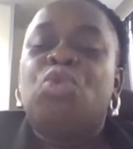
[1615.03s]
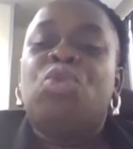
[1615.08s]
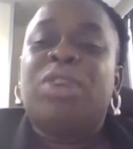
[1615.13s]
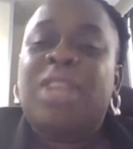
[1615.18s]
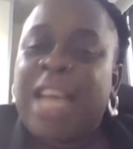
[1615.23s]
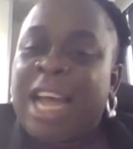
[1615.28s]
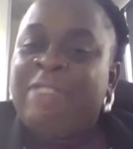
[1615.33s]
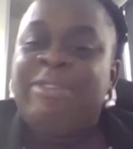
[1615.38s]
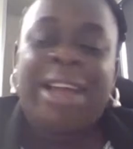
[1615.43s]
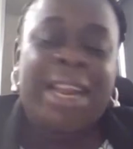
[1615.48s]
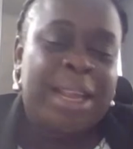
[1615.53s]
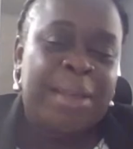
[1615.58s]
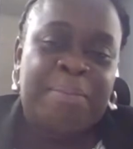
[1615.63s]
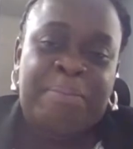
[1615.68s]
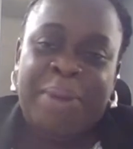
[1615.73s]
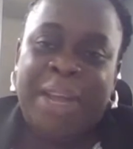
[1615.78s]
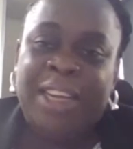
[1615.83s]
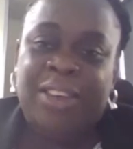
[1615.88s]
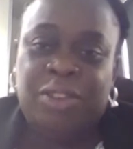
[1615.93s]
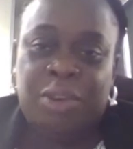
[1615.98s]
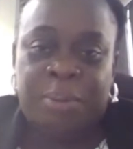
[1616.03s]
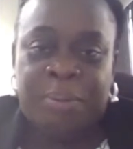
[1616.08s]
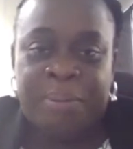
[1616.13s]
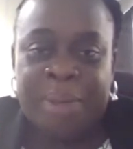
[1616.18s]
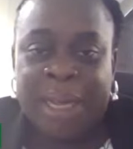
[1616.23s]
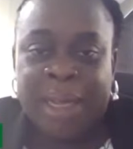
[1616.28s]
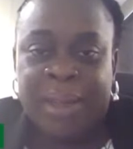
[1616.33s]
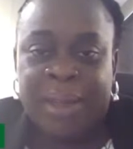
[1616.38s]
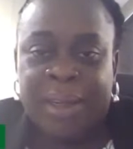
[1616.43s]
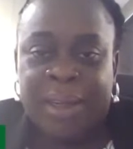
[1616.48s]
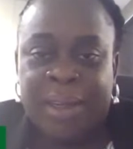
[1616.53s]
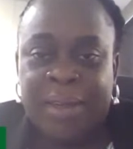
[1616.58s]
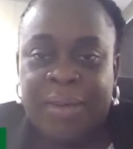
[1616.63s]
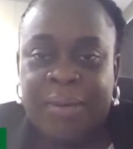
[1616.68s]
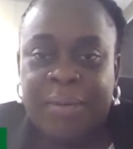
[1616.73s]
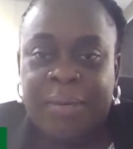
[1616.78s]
would have an impact on bank.